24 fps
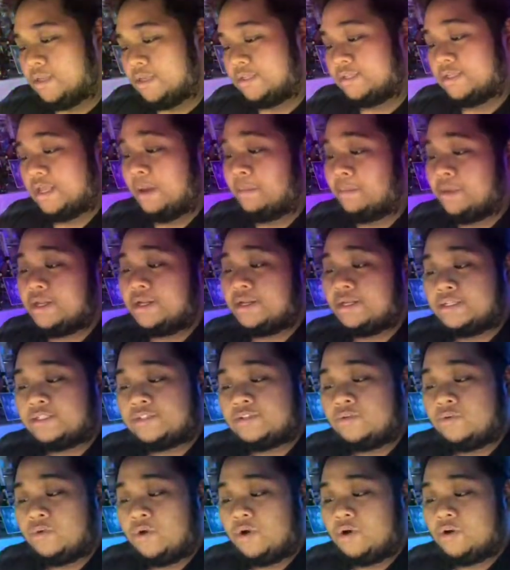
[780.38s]
I mean, it's
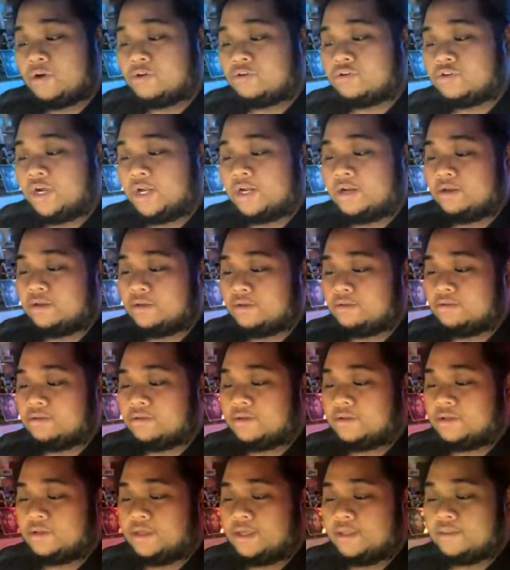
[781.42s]
still hard trying to
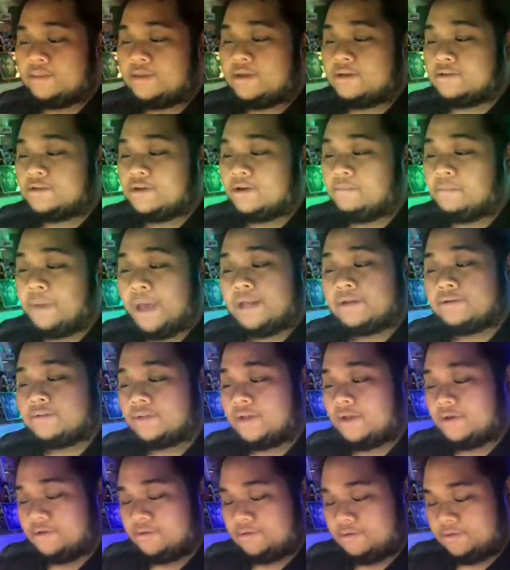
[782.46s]
get things out of Battle
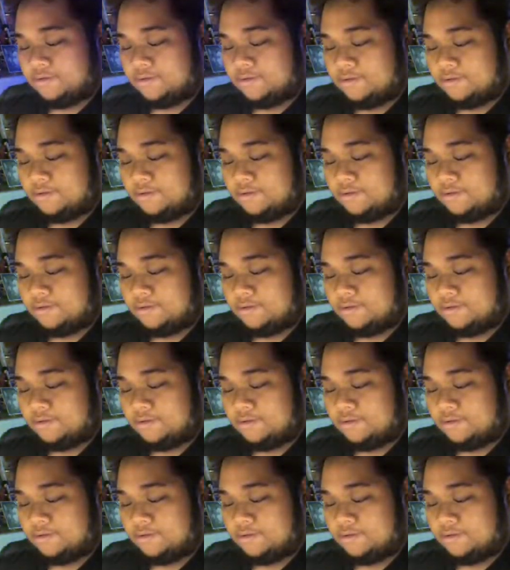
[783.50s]
Styles.